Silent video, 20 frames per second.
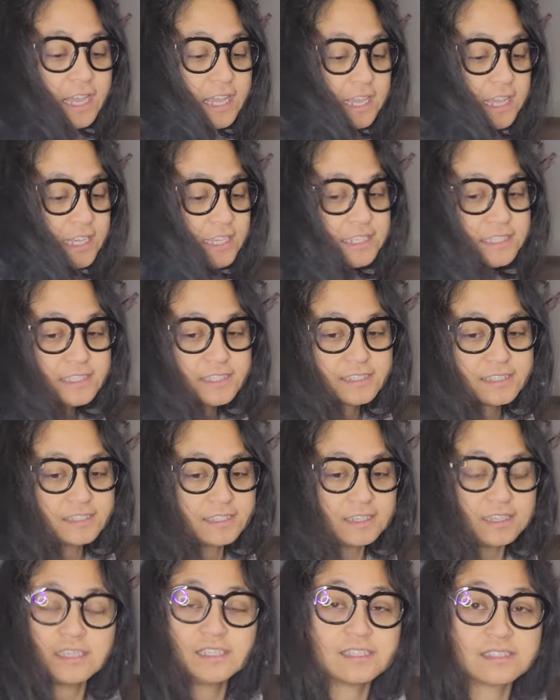he's
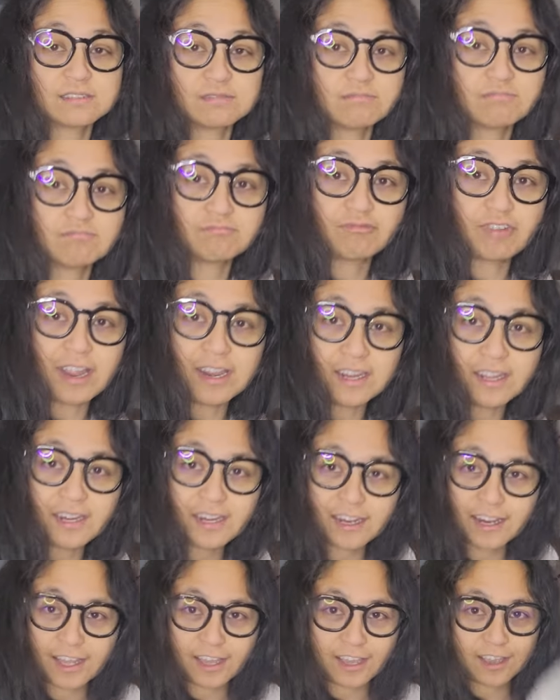he's ready
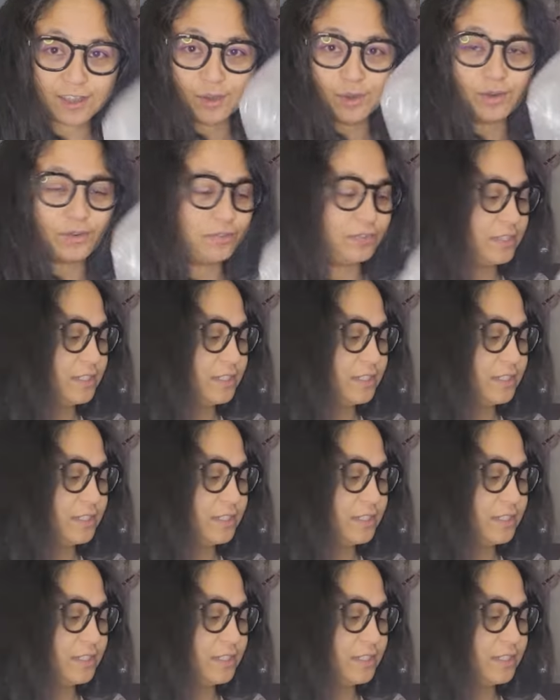to let go of